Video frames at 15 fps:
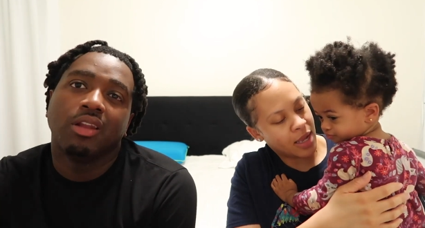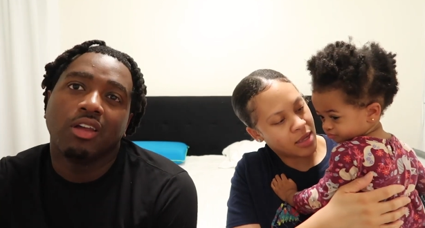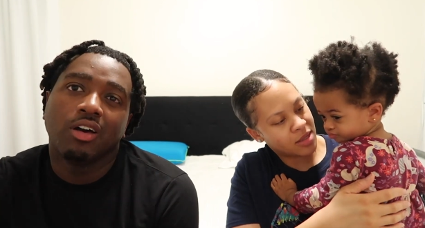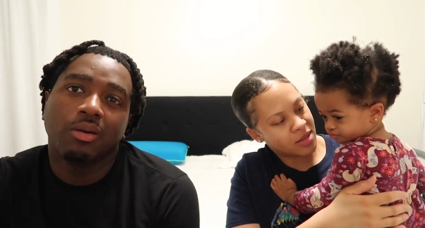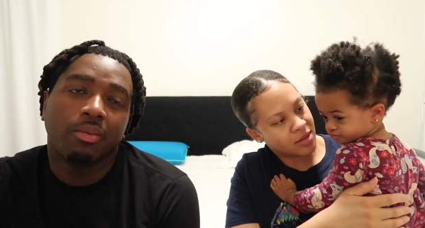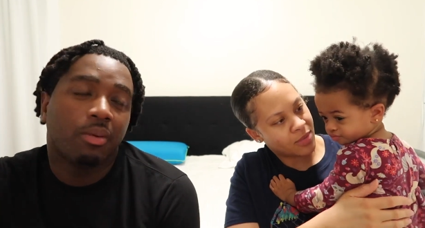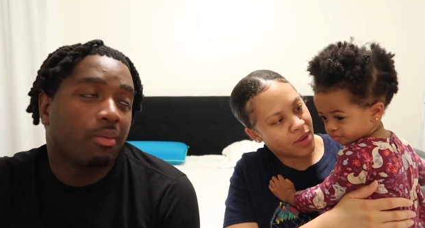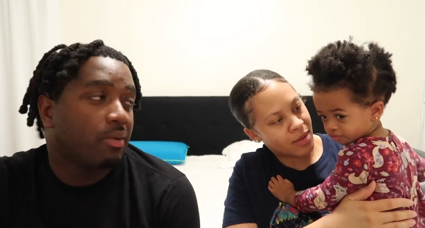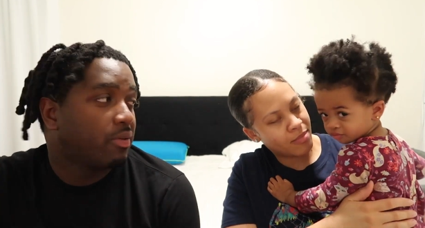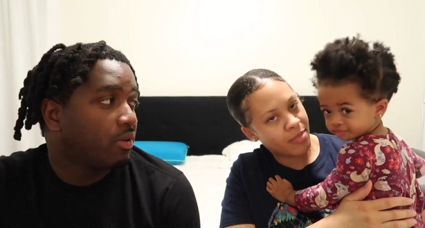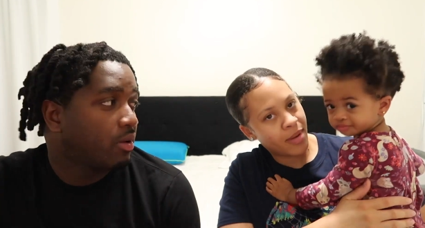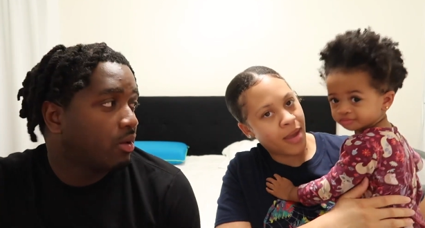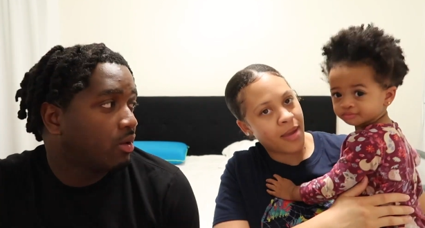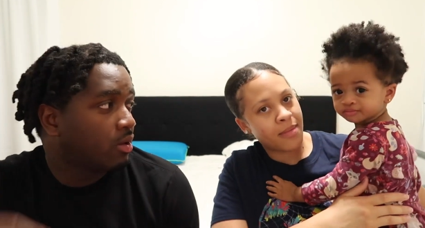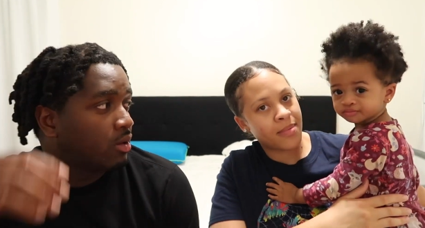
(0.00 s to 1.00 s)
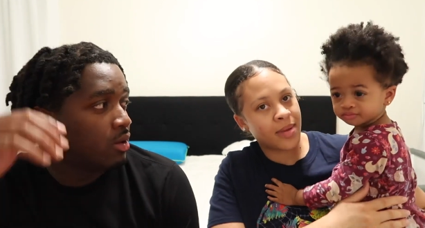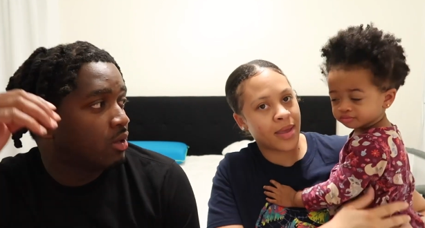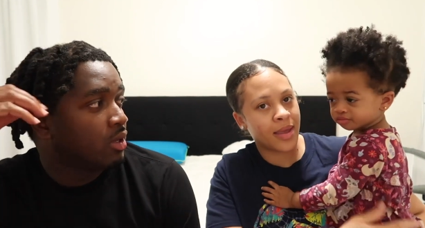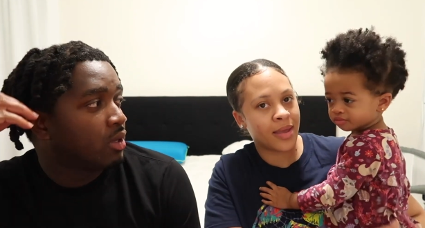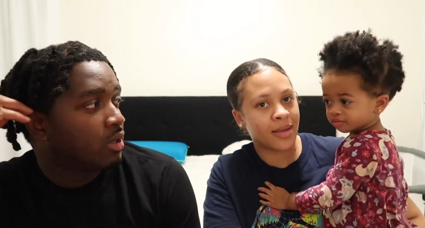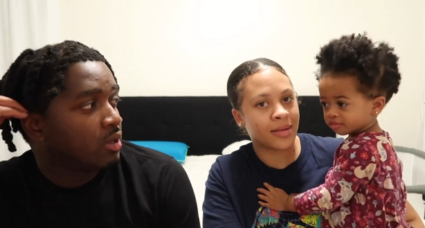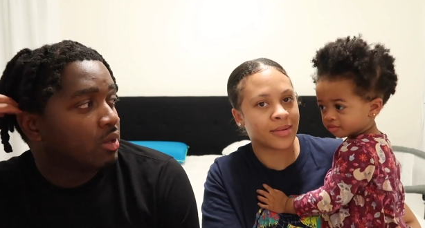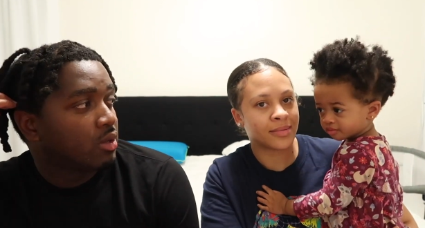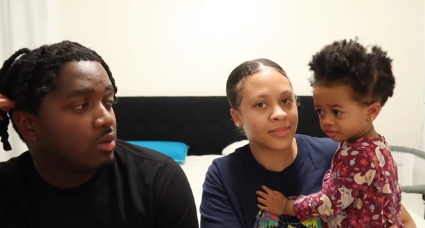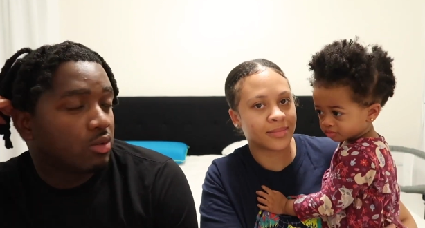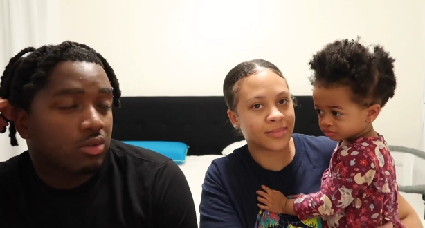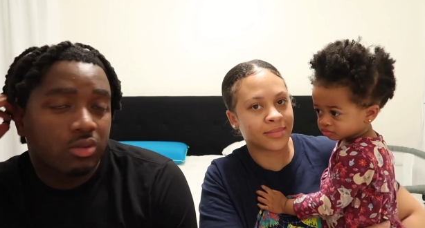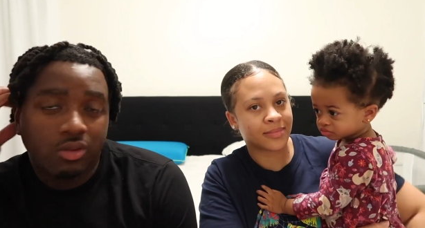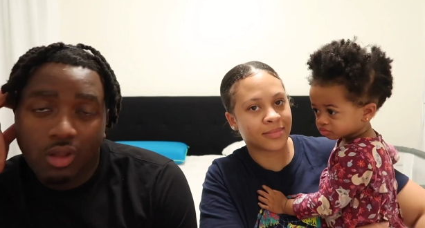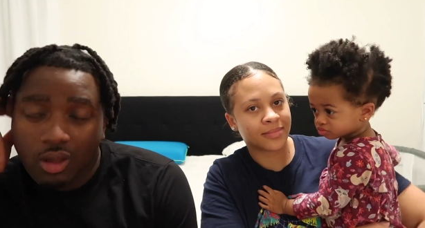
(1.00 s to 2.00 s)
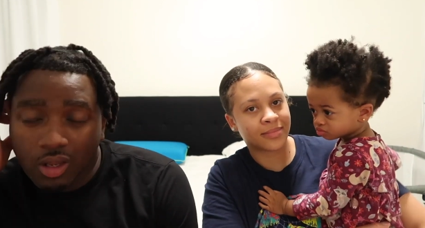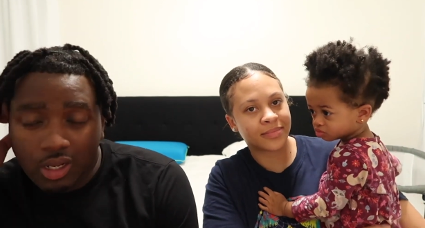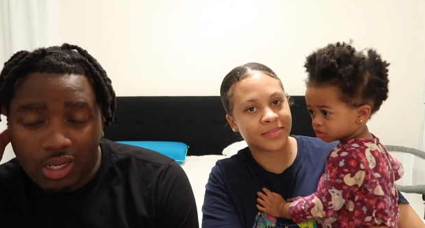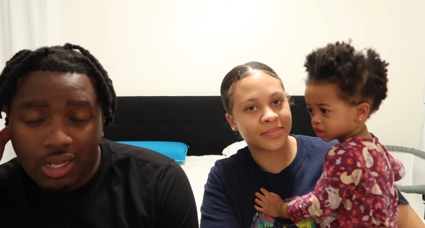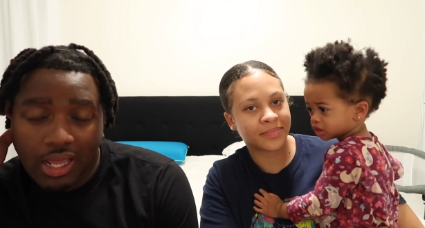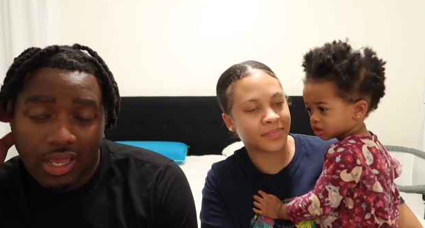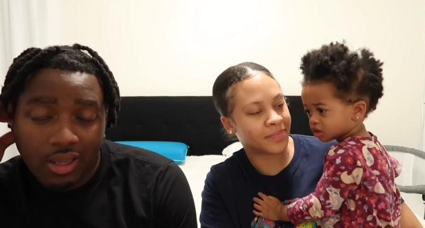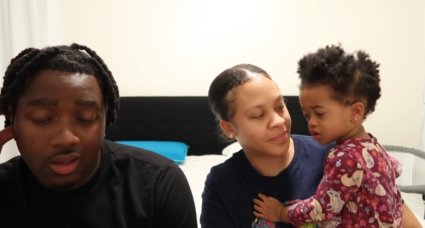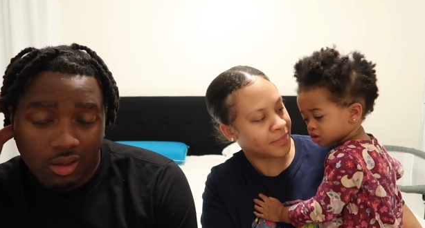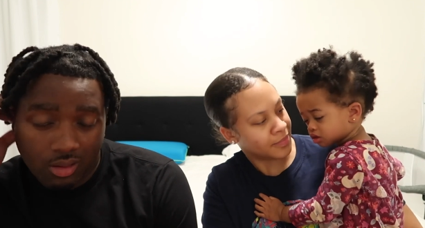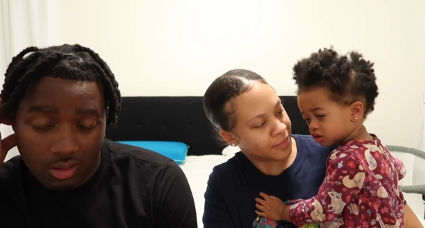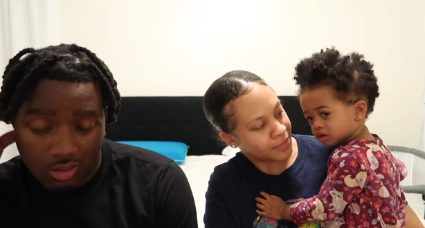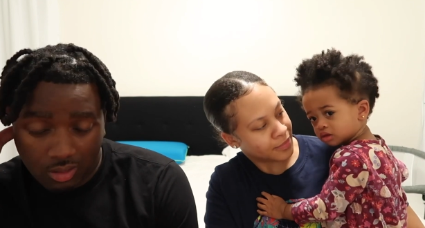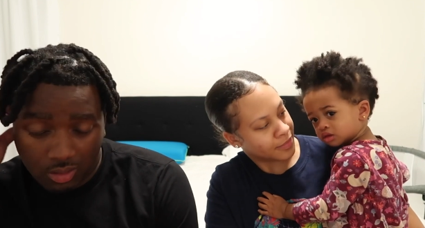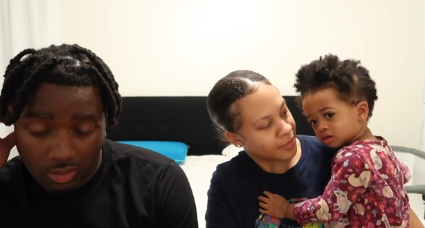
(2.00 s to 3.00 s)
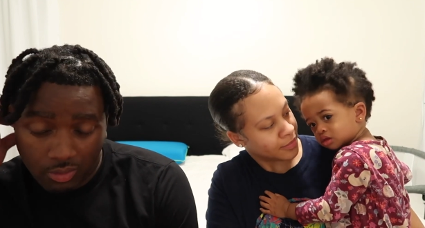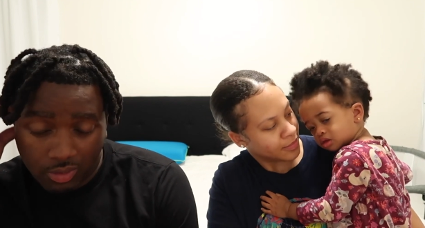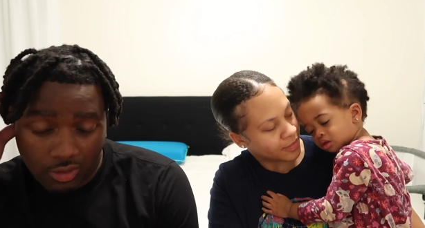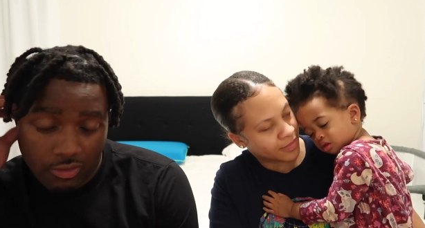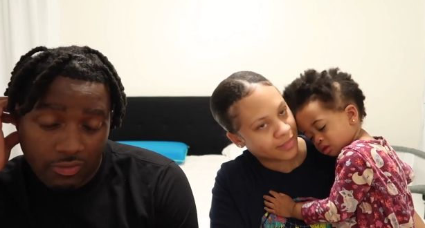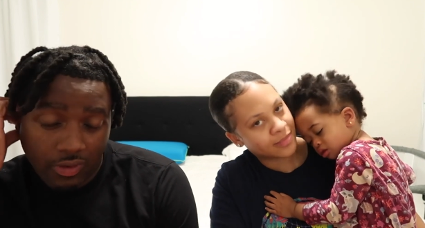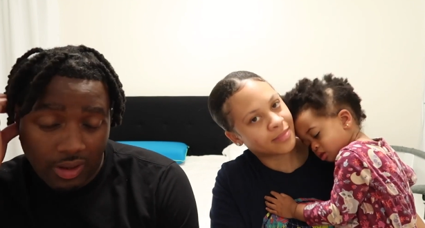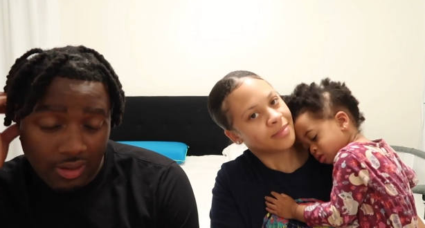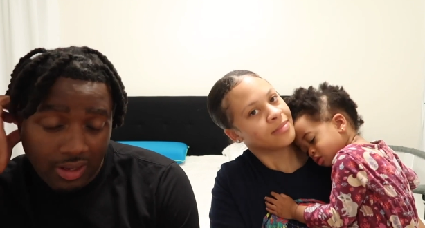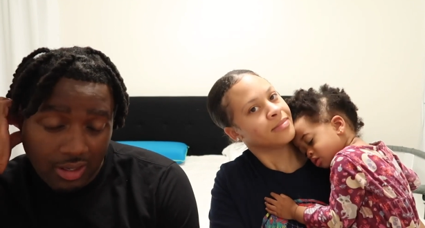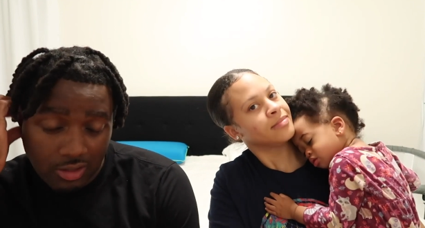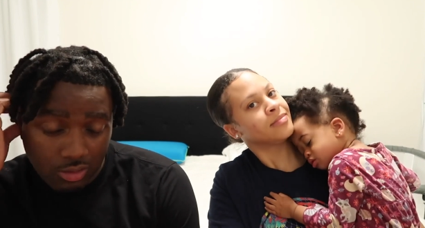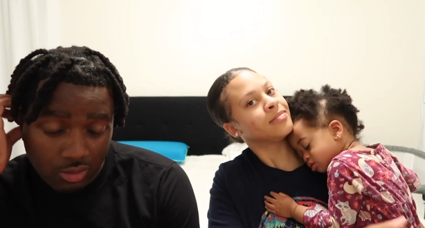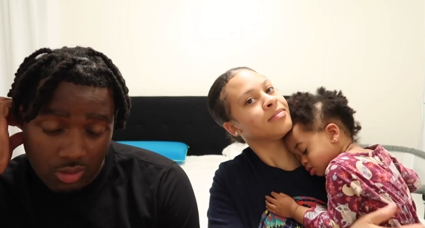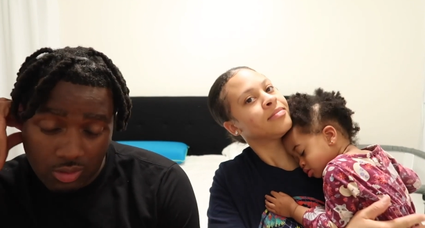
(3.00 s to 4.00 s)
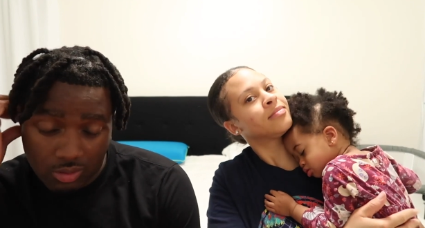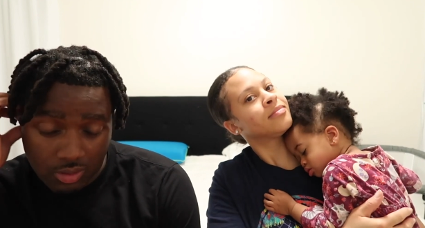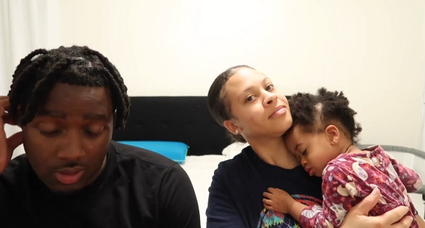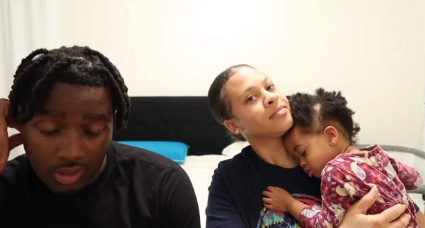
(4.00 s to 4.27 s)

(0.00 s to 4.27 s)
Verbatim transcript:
Speaker 1: little bit. Baby. You started like when you found out you was...